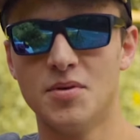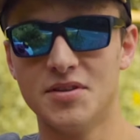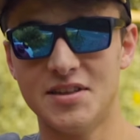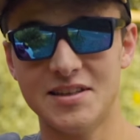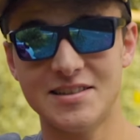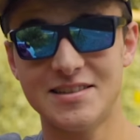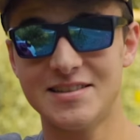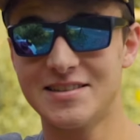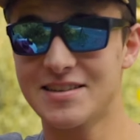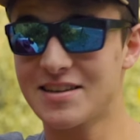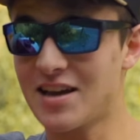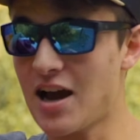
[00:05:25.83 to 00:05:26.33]
but
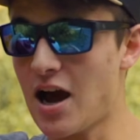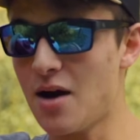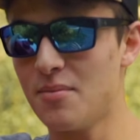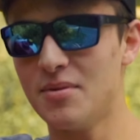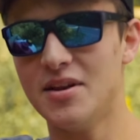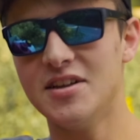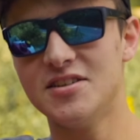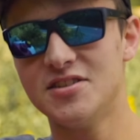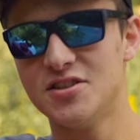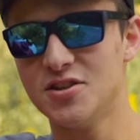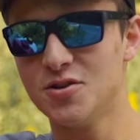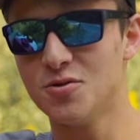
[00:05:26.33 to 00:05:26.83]
this is a
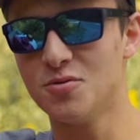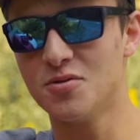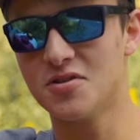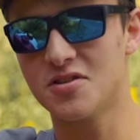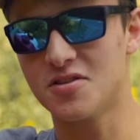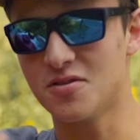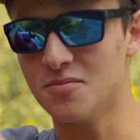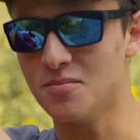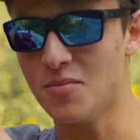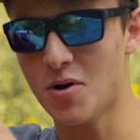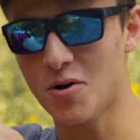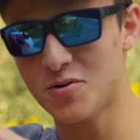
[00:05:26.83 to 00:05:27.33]
common issue
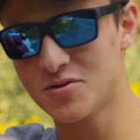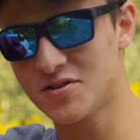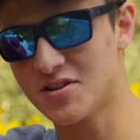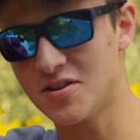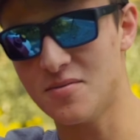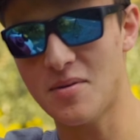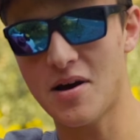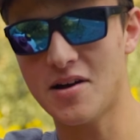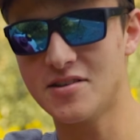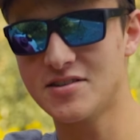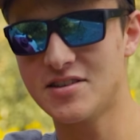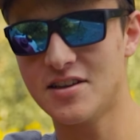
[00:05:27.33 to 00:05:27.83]
with most of
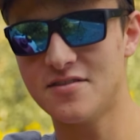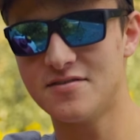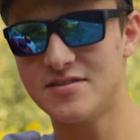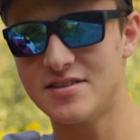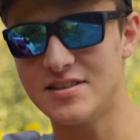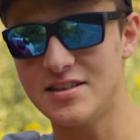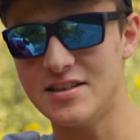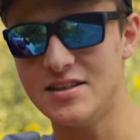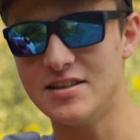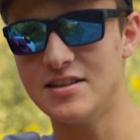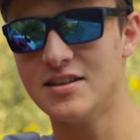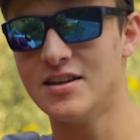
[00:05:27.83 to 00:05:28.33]
the mounts I've
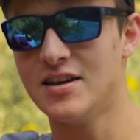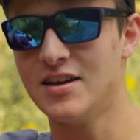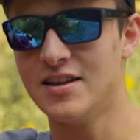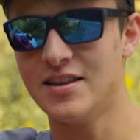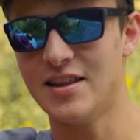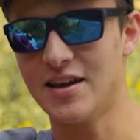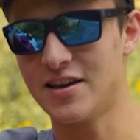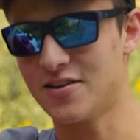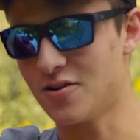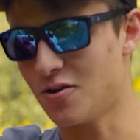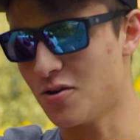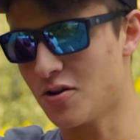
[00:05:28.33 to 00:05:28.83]
seen.
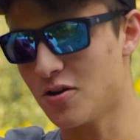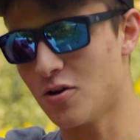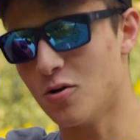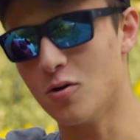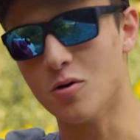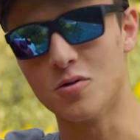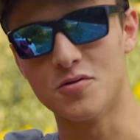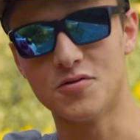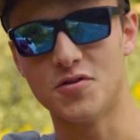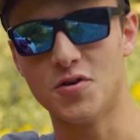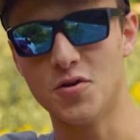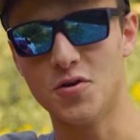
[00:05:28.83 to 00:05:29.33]
They can only hold